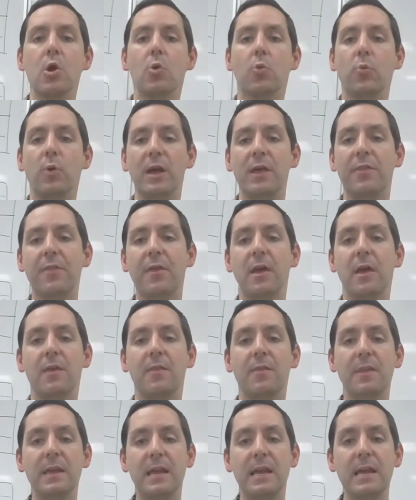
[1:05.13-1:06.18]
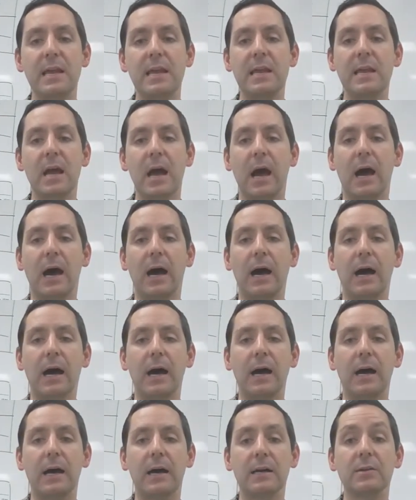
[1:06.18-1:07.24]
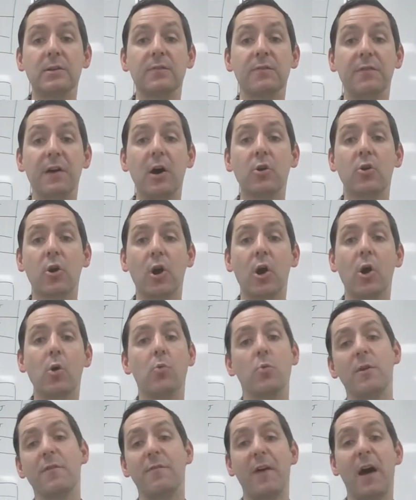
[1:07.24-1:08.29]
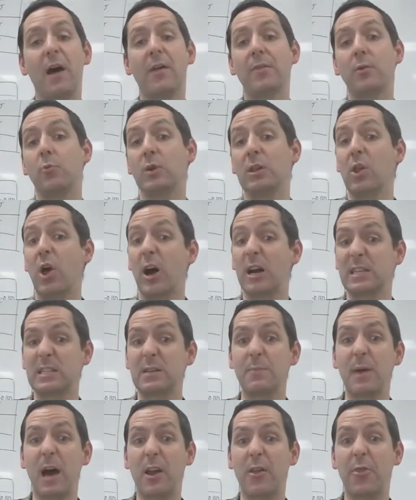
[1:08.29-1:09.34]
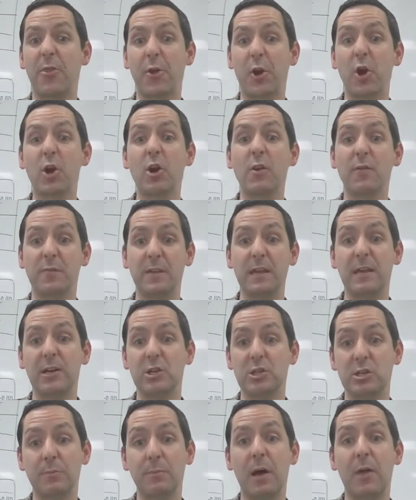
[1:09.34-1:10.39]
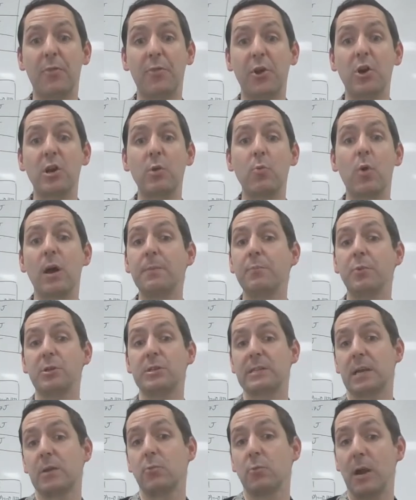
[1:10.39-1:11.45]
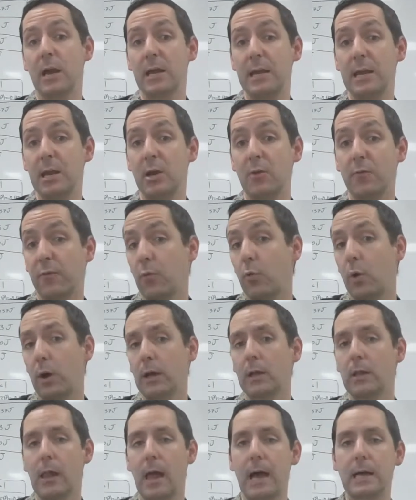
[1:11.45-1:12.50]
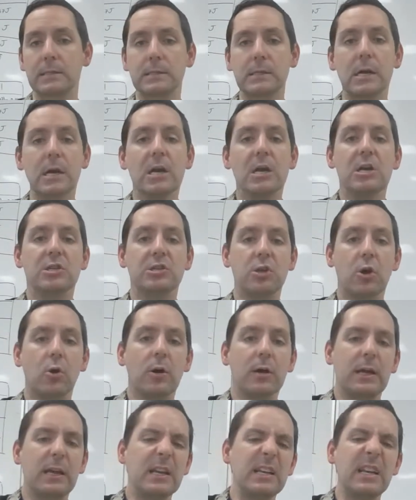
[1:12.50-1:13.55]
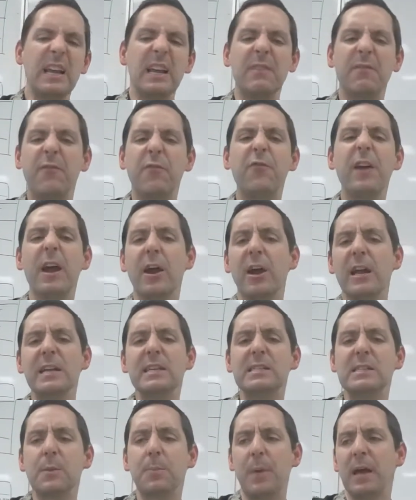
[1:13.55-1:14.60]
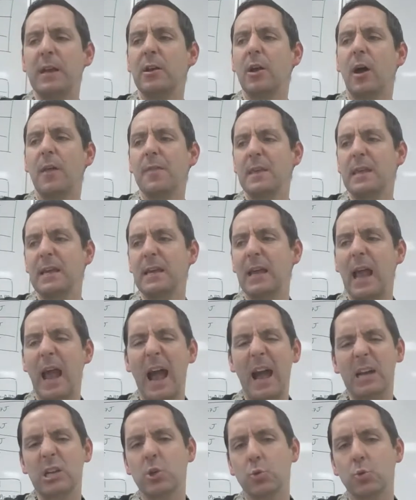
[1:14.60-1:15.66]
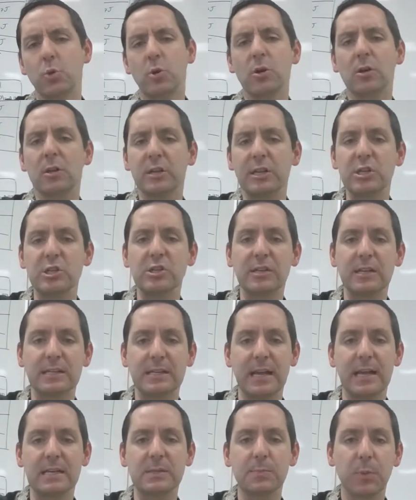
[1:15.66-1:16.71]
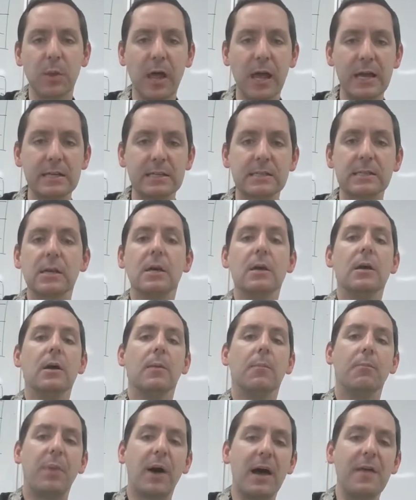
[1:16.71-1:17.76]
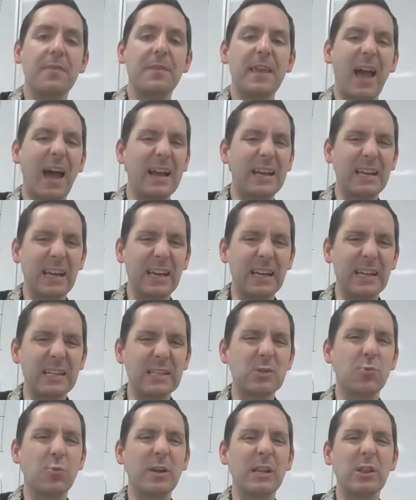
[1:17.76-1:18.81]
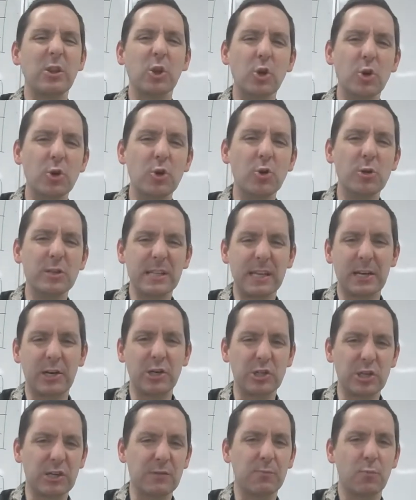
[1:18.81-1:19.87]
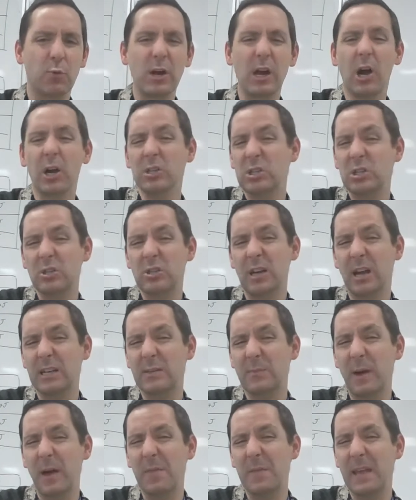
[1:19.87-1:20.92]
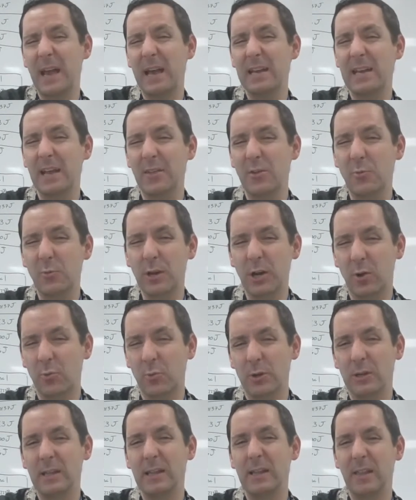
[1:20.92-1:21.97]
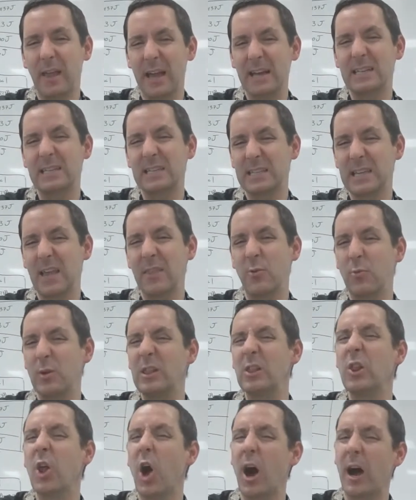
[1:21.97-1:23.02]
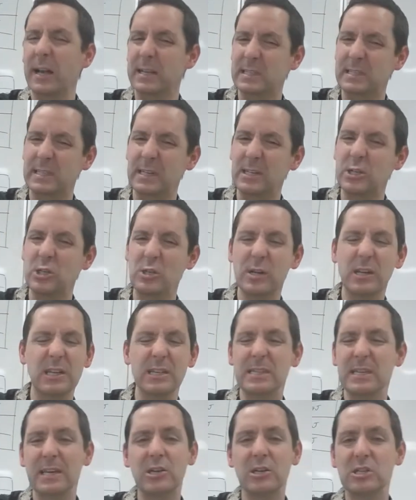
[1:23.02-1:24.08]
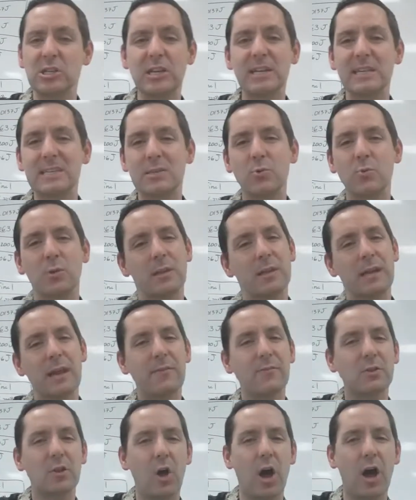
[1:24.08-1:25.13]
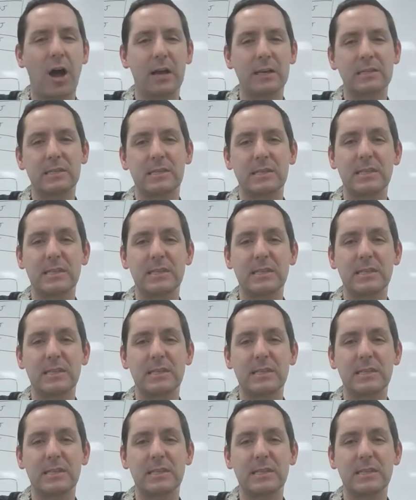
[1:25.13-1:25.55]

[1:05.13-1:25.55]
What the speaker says: With the Velcro, we found that we lost about a third of the energy, about 31% right here for one class. So it varies depending on the actual collision that takes place, but the idea is we lose energy. We also talked about the idea that we don't really like to say that we lost energy because energy isn't really ever lost.